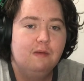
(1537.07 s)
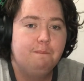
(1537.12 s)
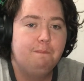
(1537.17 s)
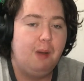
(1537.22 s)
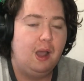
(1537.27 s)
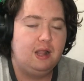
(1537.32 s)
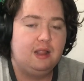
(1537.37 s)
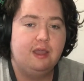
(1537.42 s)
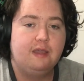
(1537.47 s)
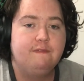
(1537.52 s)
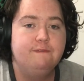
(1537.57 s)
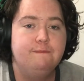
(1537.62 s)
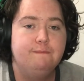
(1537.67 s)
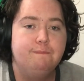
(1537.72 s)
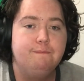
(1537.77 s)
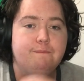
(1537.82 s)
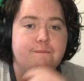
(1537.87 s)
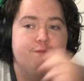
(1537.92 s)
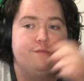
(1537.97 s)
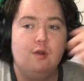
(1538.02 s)
But like,
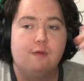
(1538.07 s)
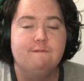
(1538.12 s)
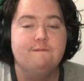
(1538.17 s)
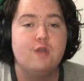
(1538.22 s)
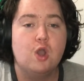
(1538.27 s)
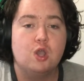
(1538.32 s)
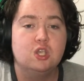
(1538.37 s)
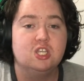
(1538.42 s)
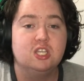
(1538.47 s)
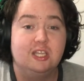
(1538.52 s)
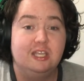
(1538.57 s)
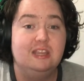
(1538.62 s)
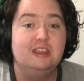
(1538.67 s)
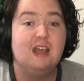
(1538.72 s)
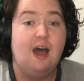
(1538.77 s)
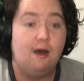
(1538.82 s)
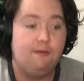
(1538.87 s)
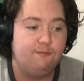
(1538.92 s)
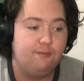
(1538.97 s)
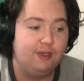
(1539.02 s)
from virtually
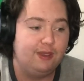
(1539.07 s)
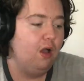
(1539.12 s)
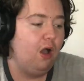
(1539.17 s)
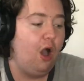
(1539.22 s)
nothing.